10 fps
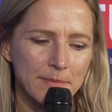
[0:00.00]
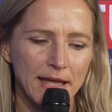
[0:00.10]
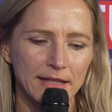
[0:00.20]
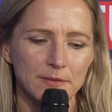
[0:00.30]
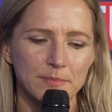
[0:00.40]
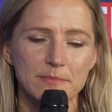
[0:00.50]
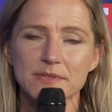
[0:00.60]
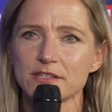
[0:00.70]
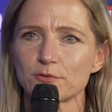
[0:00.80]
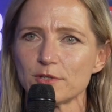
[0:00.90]
at the BIM
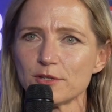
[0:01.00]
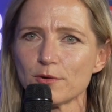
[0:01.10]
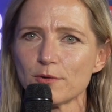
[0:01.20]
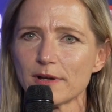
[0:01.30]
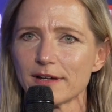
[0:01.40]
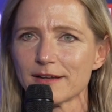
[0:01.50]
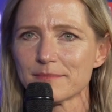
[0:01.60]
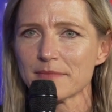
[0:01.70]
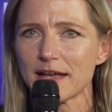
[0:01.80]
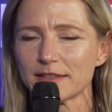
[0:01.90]
studio
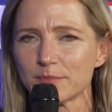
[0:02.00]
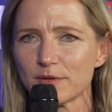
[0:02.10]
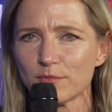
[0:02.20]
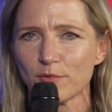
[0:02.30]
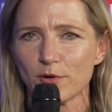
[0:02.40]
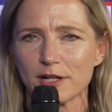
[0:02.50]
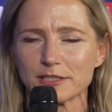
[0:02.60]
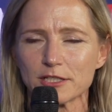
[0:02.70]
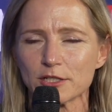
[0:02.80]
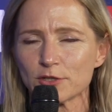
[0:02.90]
at the BIM
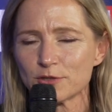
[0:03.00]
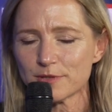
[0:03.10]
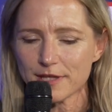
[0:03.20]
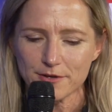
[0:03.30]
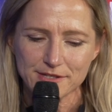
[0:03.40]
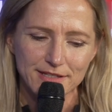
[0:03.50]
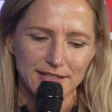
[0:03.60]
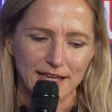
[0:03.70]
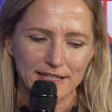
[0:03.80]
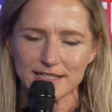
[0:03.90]
World
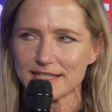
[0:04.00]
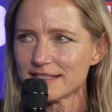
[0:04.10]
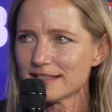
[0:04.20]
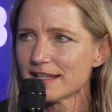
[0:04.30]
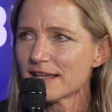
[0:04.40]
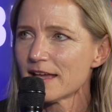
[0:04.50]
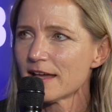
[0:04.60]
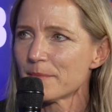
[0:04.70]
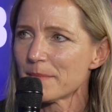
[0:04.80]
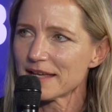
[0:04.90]
2019.
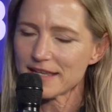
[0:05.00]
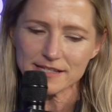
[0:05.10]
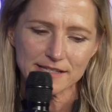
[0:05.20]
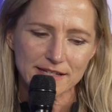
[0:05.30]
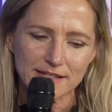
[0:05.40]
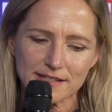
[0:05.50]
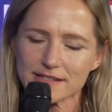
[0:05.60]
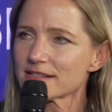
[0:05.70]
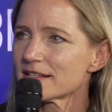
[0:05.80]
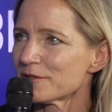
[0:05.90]
My guest
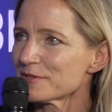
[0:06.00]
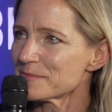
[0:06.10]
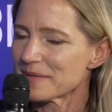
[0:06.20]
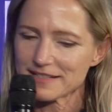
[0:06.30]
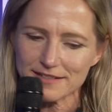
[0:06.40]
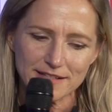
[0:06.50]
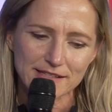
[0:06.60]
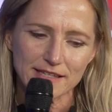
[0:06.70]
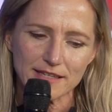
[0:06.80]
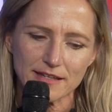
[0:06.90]
is Lutz
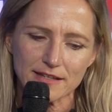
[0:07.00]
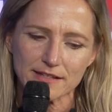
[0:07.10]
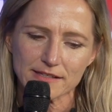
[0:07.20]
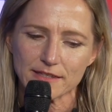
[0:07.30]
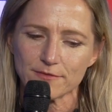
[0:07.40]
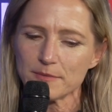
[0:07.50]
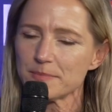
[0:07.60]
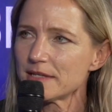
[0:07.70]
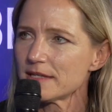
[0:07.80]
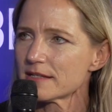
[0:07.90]
Bettels. He is the
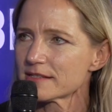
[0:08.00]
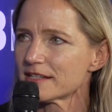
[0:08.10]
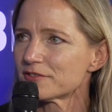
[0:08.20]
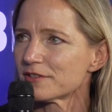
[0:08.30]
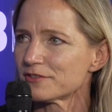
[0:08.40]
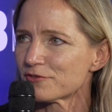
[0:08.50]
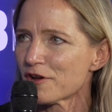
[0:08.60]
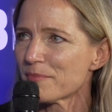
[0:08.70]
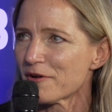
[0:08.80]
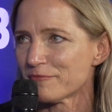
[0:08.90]
VP Central
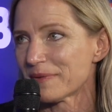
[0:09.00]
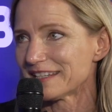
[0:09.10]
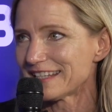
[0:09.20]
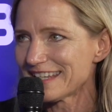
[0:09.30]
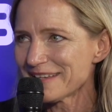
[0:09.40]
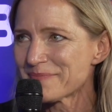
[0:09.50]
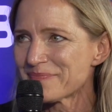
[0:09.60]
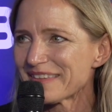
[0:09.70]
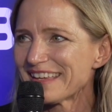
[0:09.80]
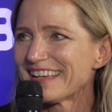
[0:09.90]
Europe of Bentley.
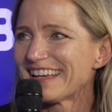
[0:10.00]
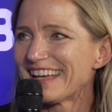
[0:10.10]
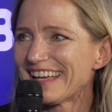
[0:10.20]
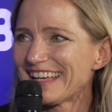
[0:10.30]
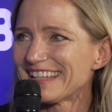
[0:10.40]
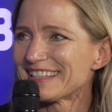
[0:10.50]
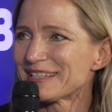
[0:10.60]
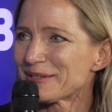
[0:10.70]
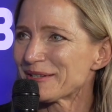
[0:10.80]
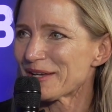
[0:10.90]

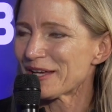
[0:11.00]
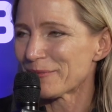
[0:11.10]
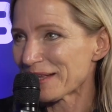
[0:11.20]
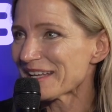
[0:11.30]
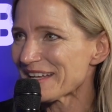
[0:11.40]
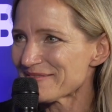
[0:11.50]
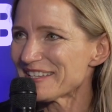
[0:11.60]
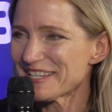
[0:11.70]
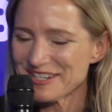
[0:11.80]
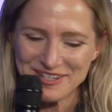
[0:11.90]
And welcome
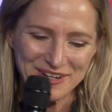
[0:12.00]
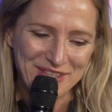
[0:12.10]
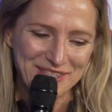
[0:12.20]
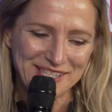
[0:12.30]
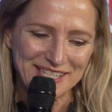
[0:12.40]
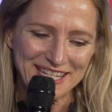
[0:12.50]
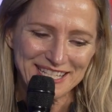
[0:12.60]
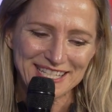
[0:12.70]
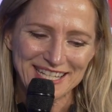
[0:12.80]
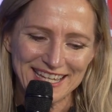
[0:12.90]
here on the
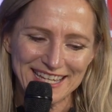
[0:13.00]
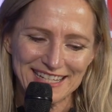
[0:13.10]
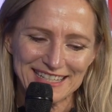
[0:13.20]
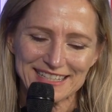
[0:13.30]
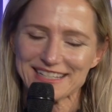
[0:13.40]
stage. And